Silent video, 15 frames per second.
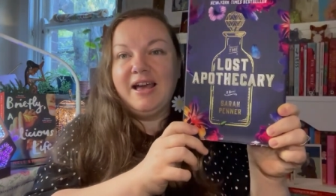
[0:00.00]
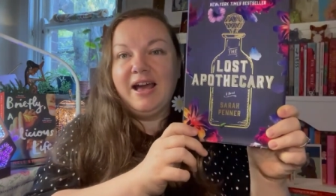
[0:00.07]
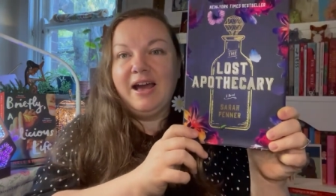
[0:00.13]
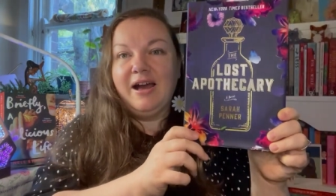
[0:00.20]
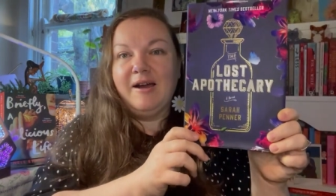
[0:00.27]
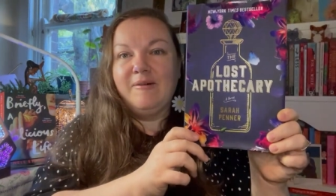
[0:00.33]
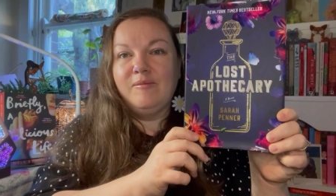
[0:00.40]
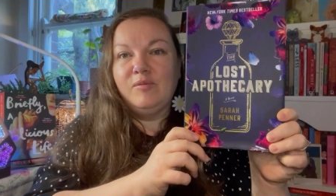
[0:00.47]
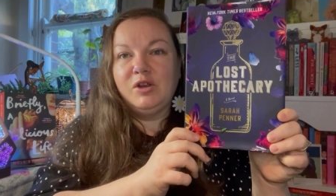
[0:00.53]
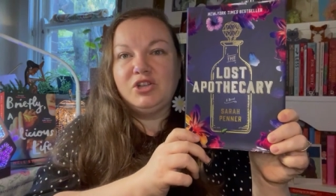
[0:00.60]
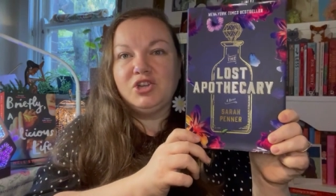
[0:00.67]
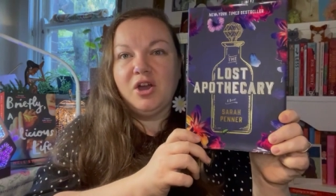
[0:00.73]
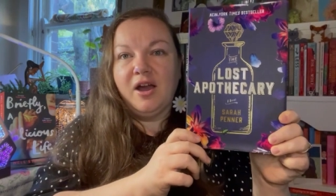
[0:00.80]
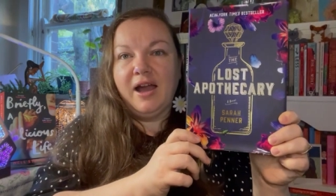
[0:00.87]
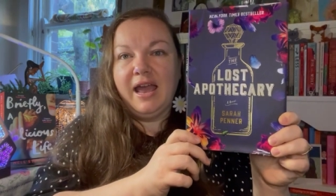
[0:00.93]
uh,
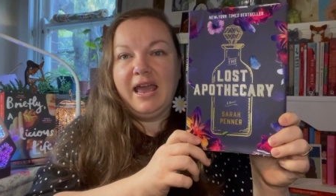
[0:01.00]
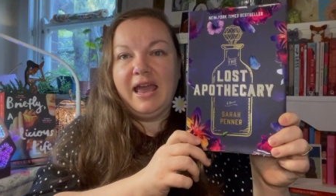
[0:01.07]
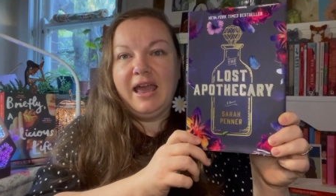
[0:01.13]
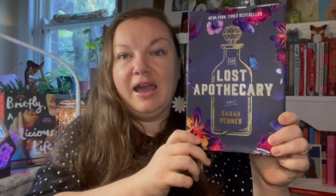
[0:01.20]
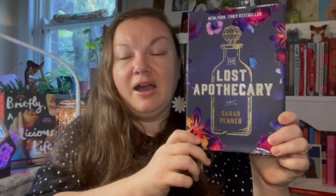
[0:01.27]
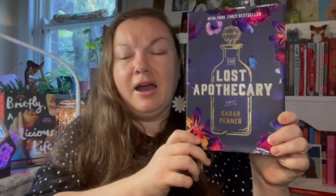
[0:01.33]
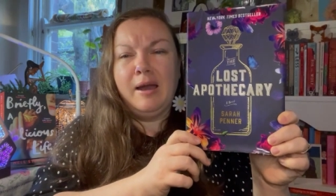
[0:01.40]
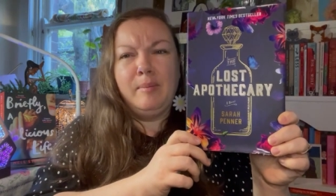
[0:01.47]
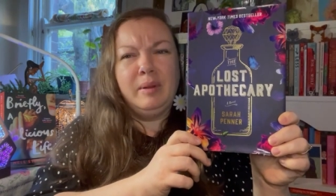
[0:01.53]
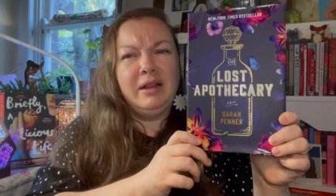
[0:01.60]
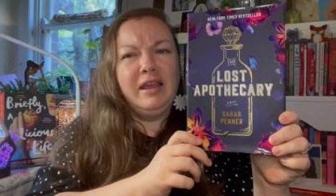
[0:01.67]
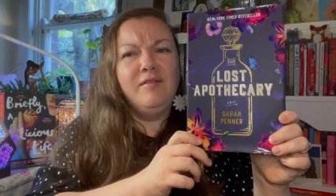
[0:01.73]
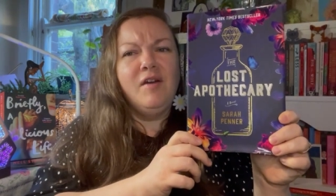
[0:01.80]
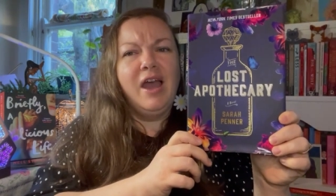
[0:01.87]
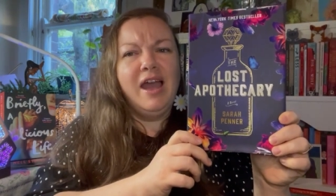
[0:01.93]
which I, I
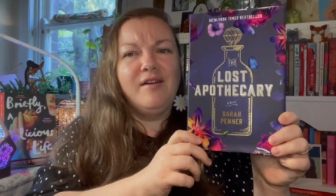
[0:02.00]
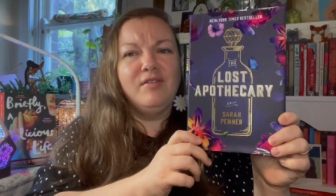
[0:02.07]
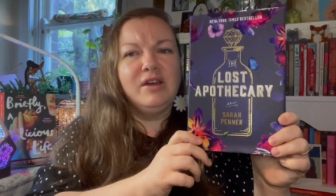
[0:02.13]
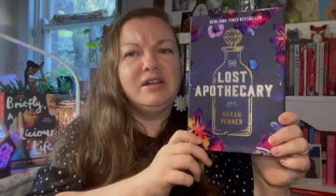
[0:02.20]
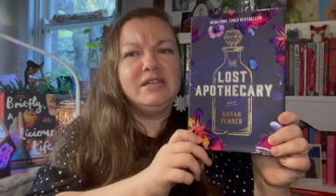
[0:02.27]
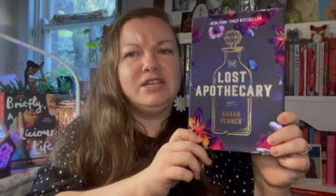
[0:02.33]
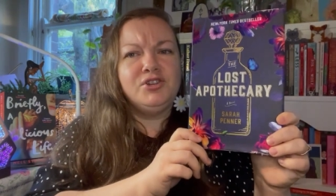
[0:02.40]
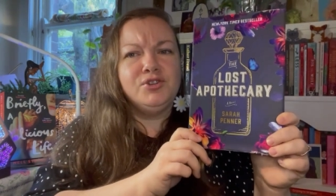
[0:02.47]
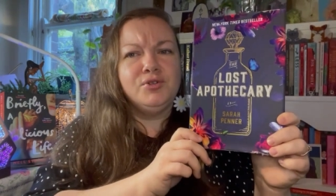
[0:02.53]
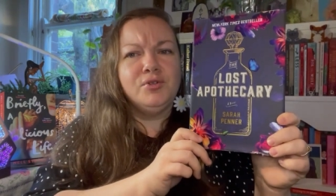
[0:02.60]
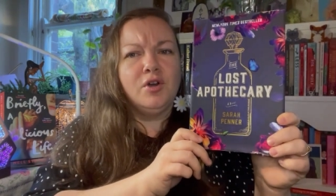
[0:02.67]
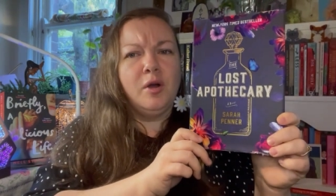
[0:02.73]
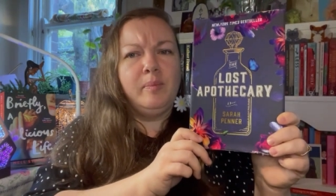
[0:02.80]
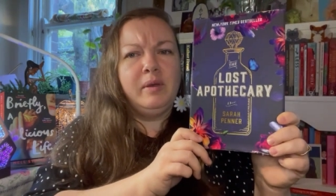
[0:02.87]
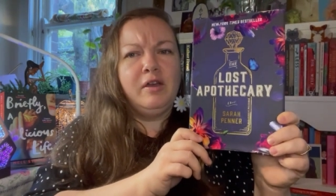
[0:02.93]
believe I have a digital
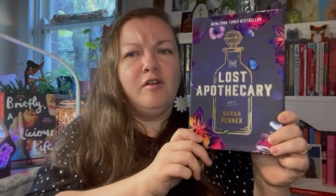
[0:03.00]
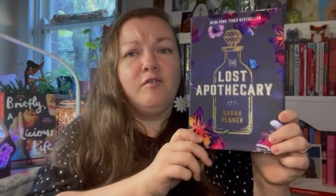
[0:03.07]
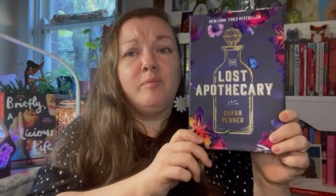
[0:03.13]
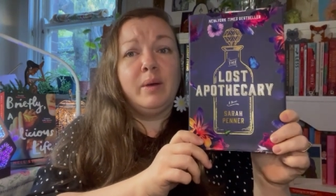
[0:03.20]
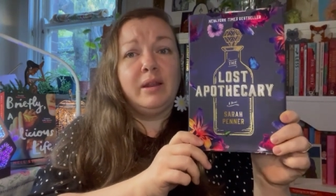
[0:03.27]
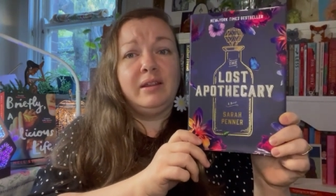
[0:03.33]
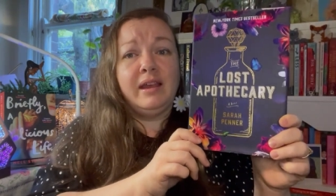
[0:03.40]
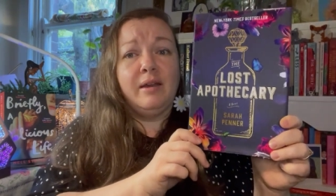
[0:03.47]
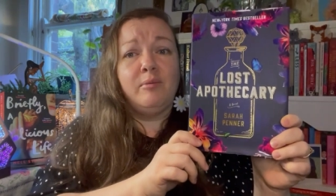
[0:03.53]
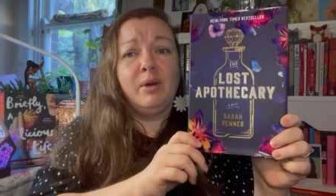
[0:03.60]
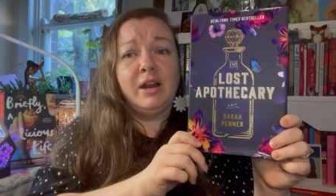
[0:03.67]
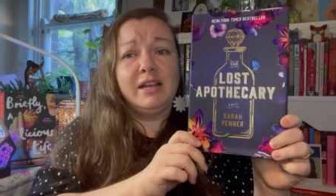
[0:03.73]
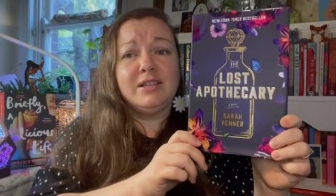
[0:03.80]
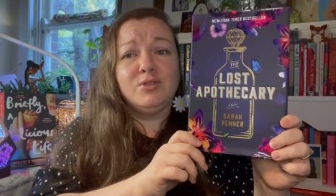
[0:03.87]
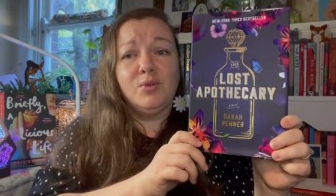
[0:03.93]
copy of, but yeah, when
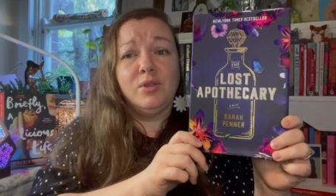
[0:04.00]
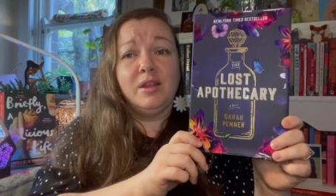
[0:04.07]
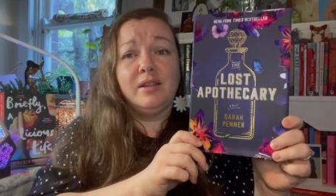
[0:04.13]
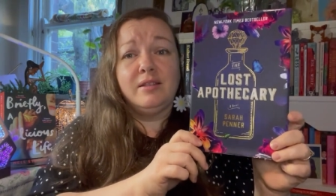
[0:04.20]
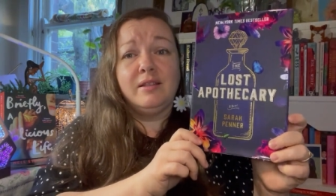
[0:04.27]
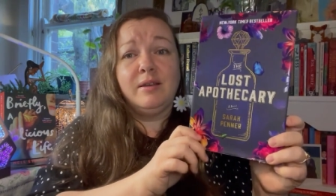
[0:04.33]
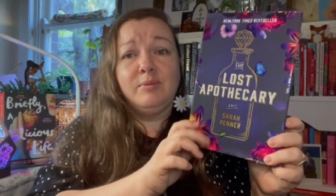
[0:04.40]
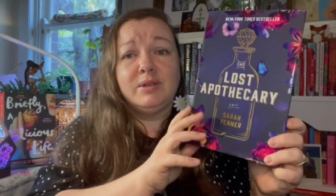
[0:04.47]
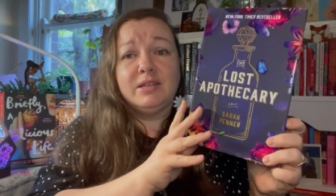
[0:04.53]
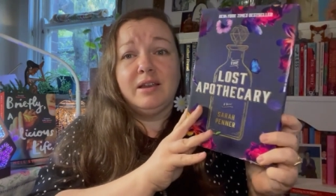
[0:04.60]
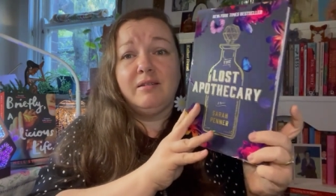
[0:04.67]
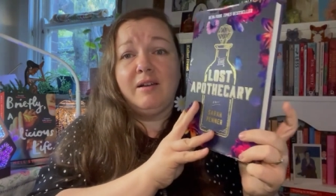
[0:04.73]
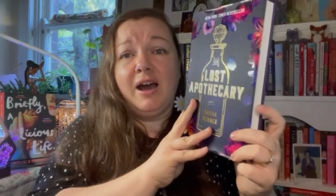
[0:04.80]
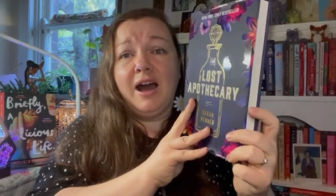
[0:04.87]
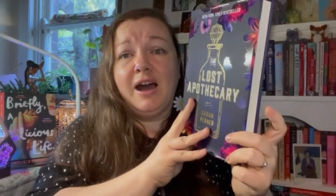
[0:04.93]
I saw that there was
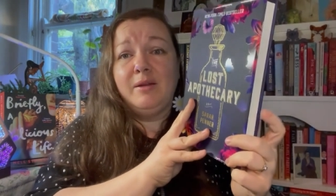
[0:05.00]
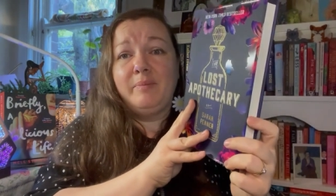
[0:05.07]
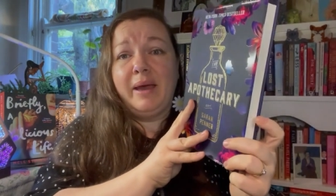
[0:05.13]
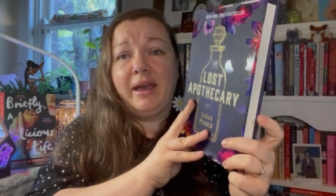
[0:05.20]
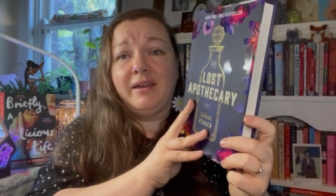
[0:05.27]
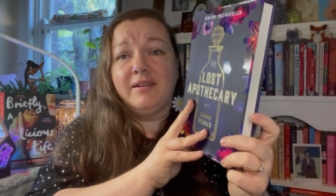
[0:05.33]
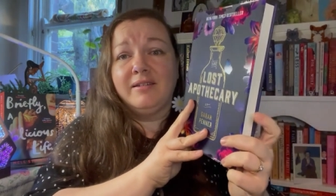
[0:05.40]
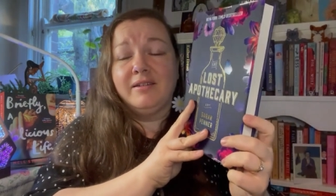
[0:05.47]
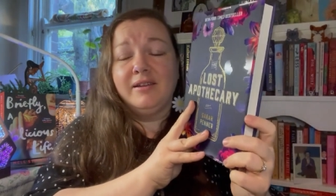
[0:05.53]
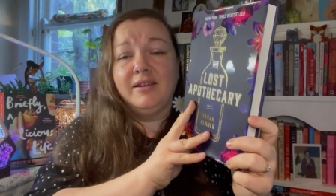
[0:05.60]
a hardback